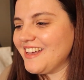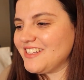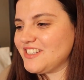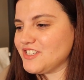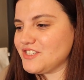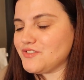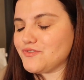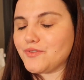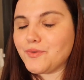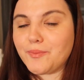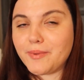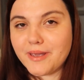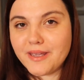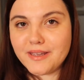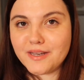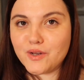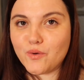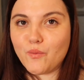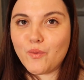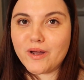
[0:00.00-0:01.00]
just
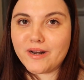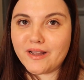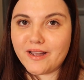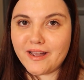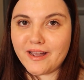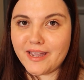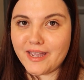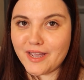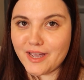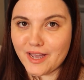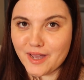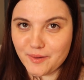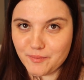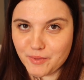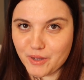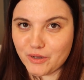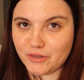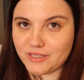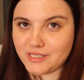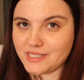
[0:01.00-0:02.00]
repeat what I
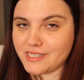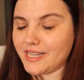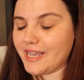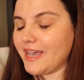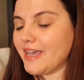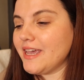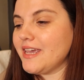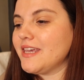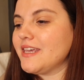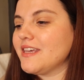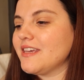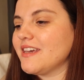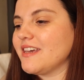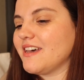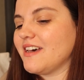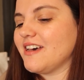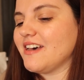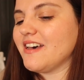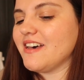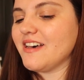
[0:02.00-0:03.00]
am gonna say
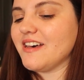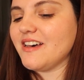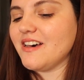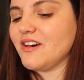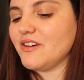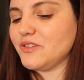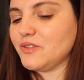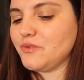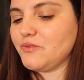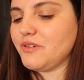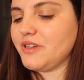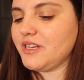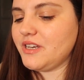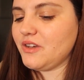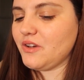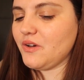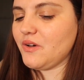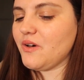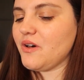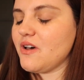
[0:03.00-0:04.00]
on the
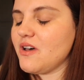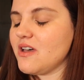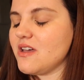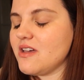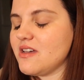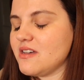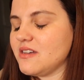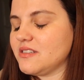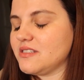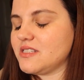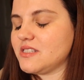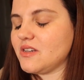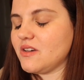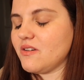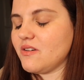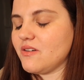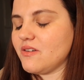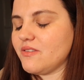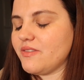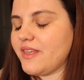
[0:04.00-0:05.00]
video.
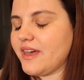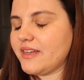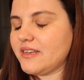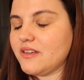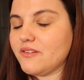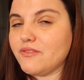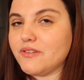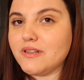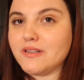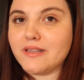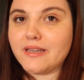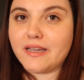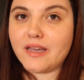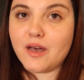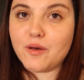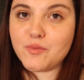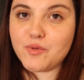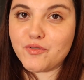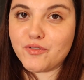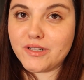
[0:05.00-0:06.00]
So that definitely
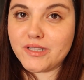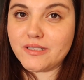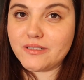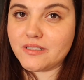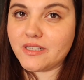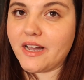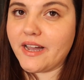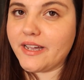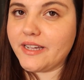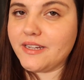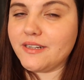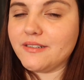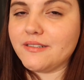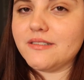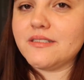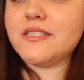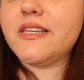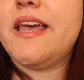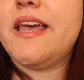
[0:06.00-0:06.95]
got me really tired.